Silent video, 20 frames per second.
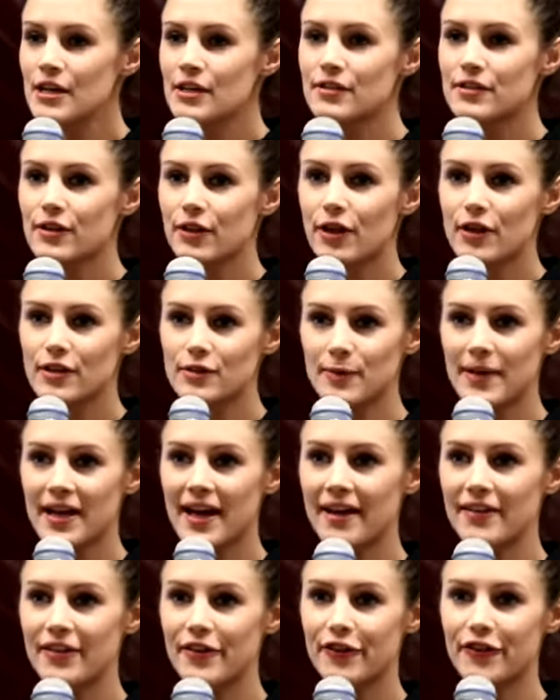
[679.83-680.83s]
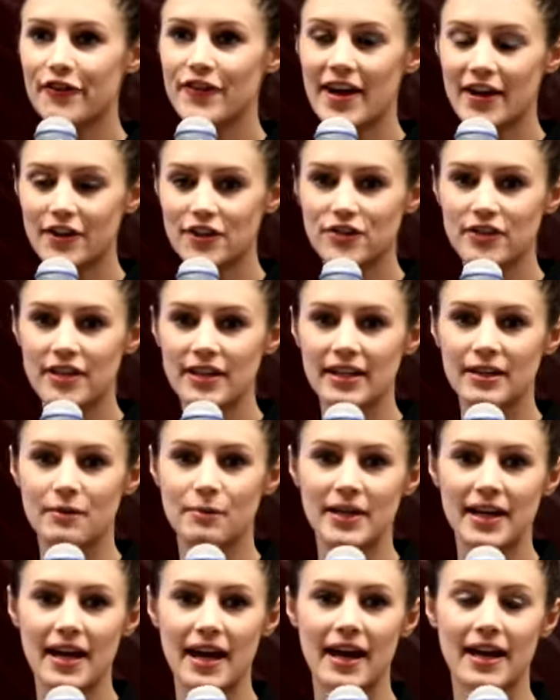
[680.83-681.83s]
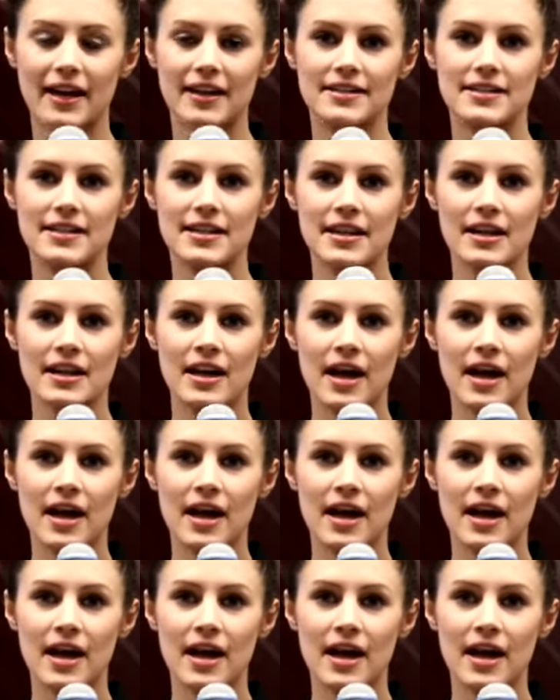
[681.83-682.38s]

So because we had the factory and we had